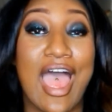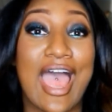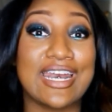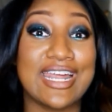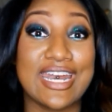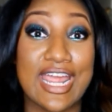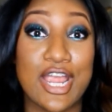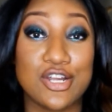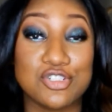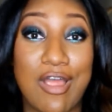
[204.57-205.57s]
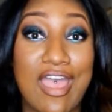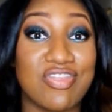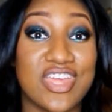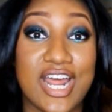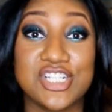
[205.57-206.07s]
I let it air dry,
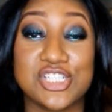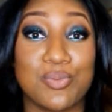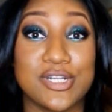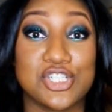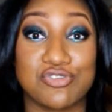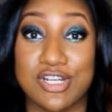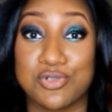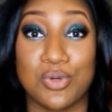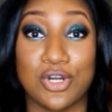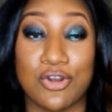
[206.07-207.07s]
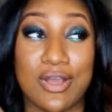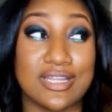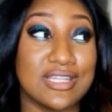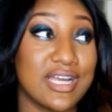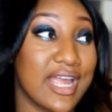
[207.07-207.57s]
and then I just went straight to a curl,
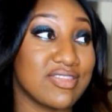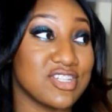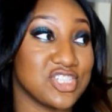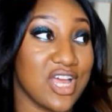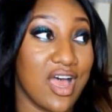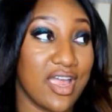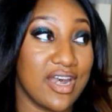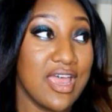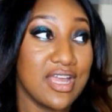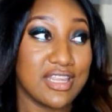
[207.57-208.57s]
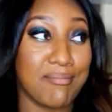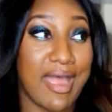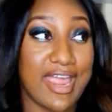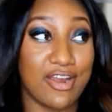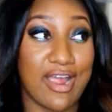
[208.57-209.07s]
and look at the shine that
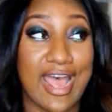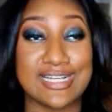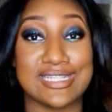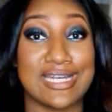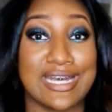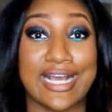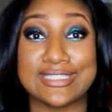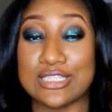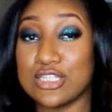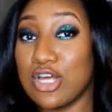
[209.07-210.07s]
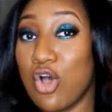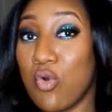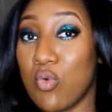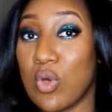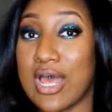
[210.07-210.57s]
my hair has. A nice,
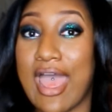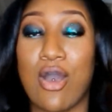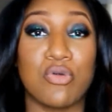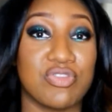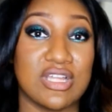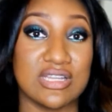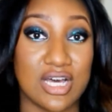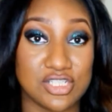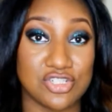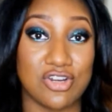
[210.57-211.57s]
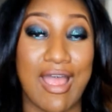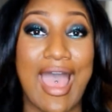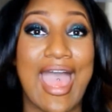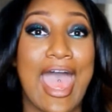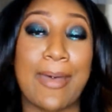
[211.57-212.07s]
low, healthy luster.
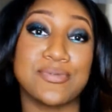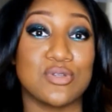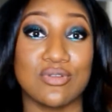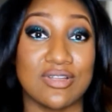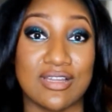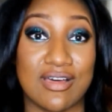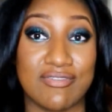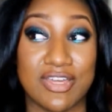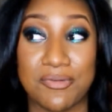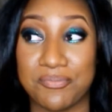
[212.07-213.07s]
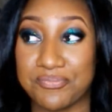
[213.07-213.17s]
I absolutely love it.